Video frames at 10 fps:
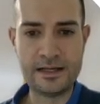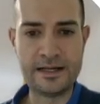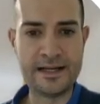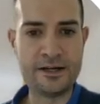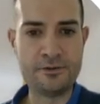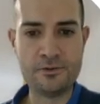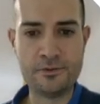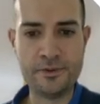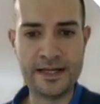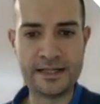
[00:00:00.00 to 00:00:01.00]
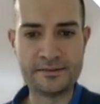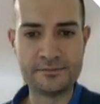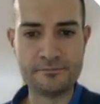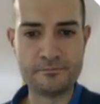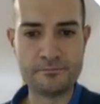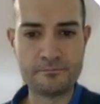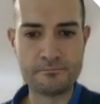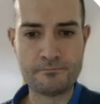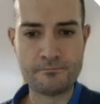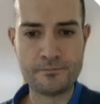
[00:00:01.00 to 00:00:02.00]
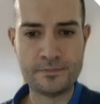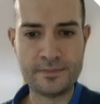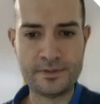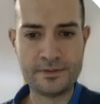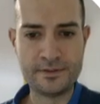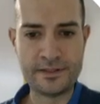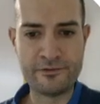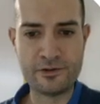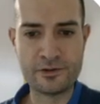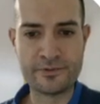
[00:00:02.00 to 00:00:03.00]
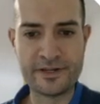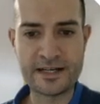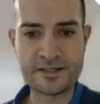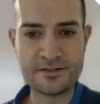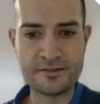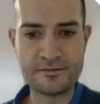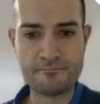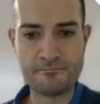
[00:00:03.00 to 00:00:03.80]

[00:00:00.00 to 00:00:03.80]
and now we add the Fulcrum reaction